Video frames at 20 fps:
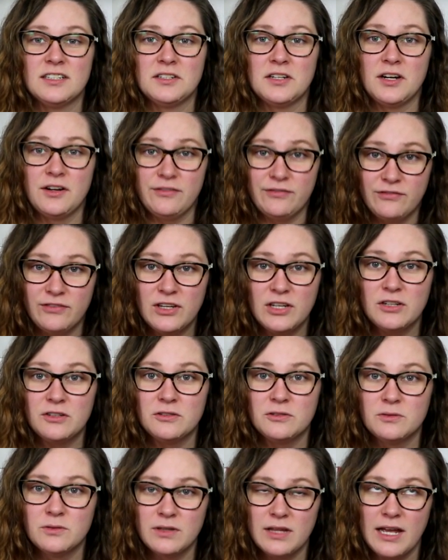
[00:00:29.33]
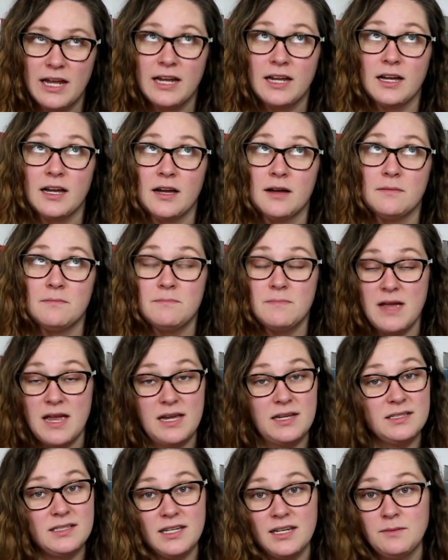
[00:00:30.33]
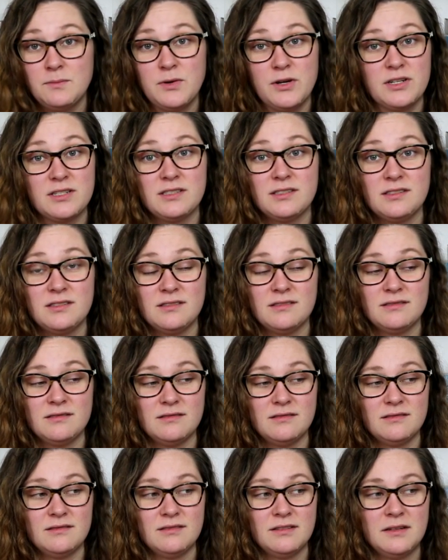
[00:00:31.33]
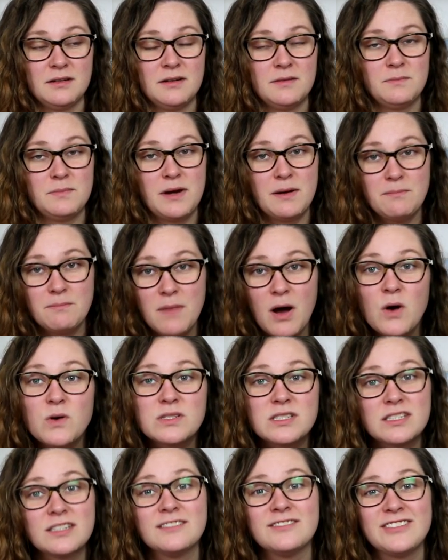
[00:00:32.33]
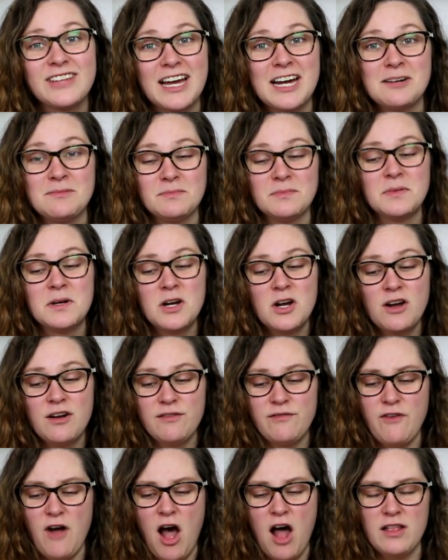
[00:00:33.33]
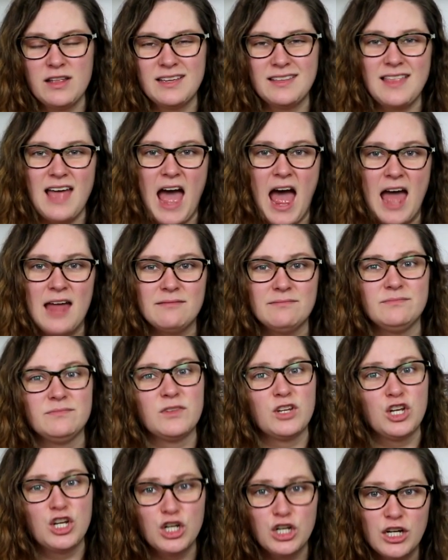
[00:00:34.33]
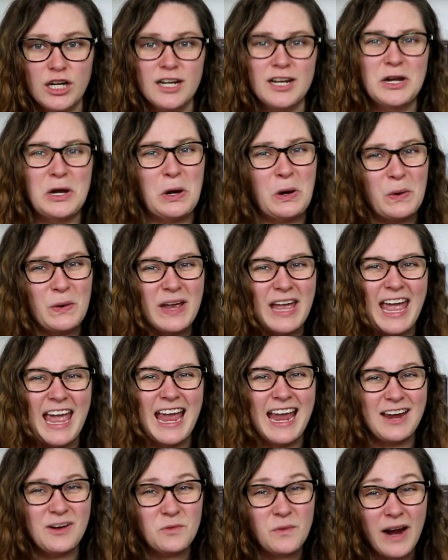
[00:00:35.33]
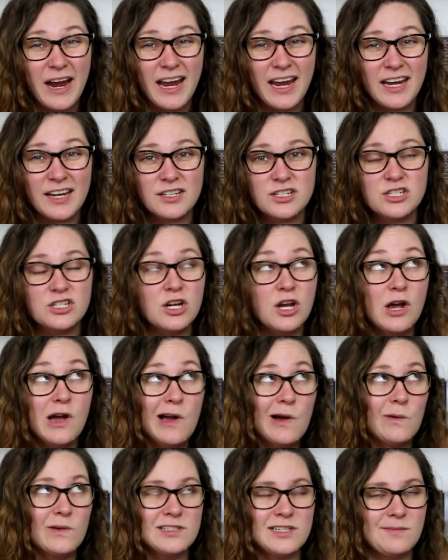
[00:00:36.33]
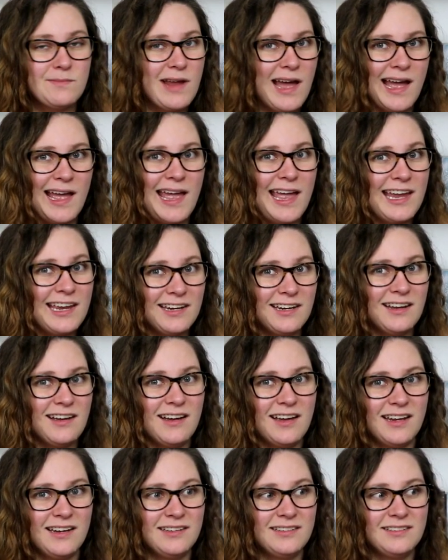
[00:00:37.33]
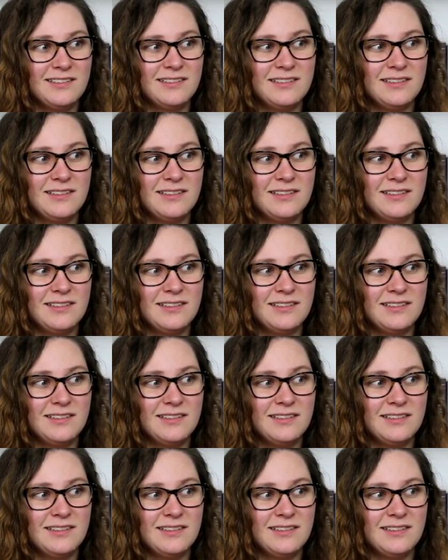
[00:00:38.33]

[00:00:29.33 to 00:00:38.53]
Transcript: a few like amazing books, but most of them fall in that good, okay range, which I'm not hating on.